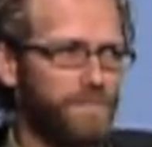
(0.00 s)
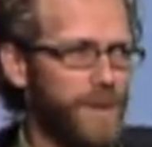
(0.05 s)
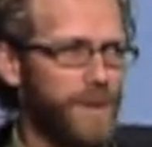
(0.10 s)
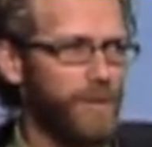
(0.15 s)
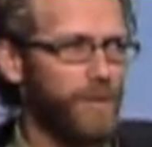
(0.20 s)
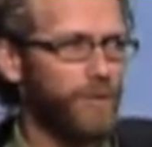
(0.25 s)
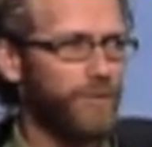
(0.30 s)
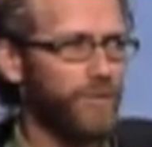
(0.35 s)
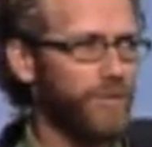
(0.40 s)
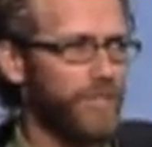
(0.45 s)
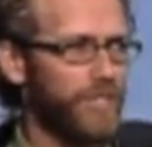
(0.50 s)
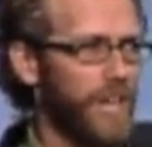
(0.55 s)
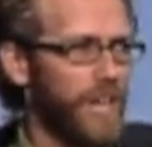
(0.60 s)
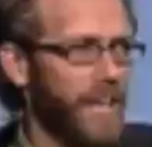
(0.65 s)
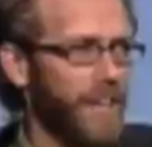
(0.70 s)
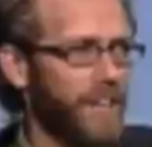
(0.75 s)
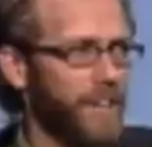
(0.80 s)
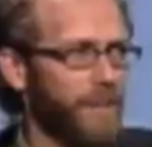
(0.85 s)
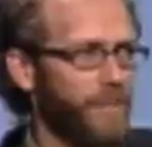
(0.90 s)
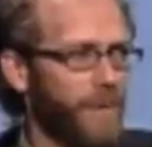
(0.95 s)
spiritual
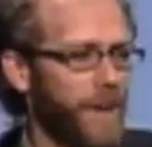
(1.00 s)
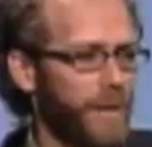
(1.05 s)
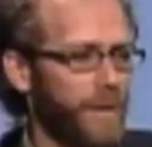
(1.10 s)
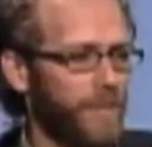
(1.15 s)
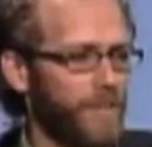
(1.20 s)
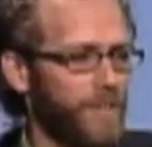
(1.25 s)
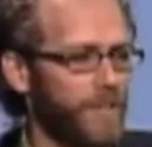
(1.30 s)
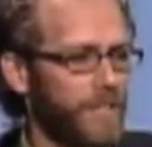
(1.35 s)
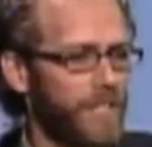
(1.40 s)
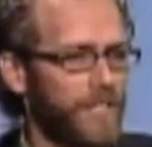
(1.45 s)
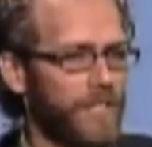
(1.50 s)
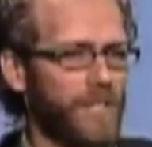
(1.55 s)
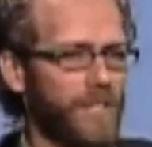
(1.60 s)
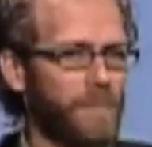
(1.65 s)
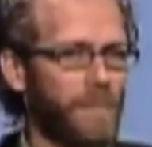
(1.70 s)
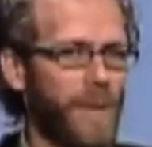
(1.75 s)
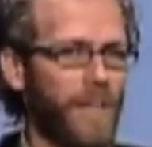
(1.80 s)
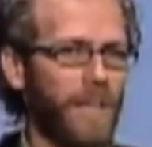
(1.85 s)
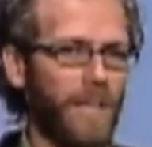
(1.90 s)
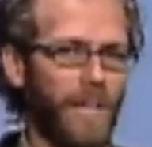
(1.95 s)
side of your brain when you listen
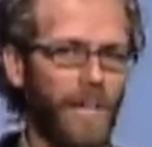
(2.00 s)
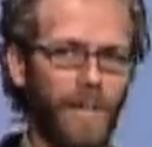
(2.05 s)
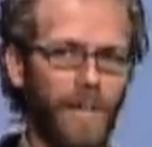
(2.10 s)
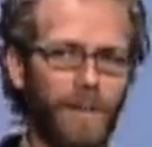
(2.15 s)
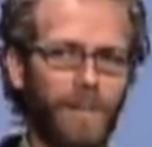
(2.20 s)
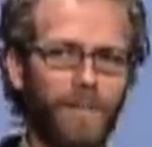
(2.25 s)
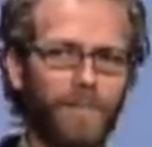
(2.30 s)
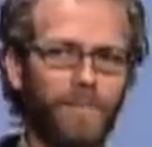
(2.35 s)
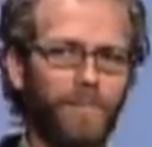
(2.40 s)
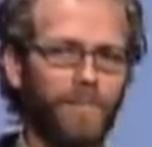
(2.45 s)
to melody.